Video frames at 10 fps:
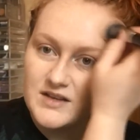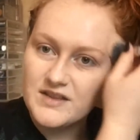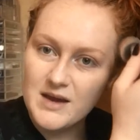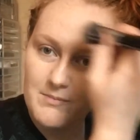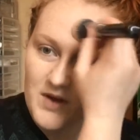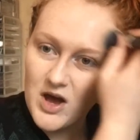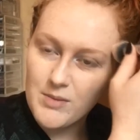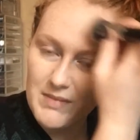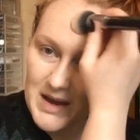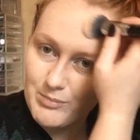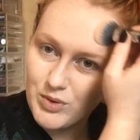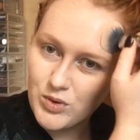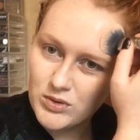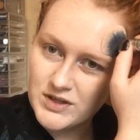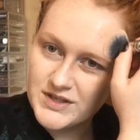Their Matte and
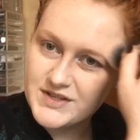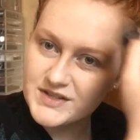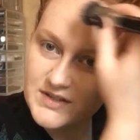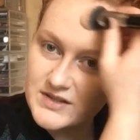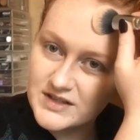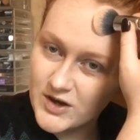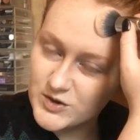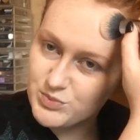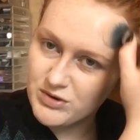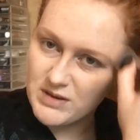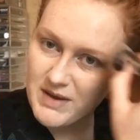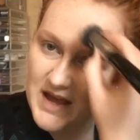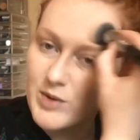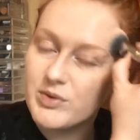Poreless goes pretty pale,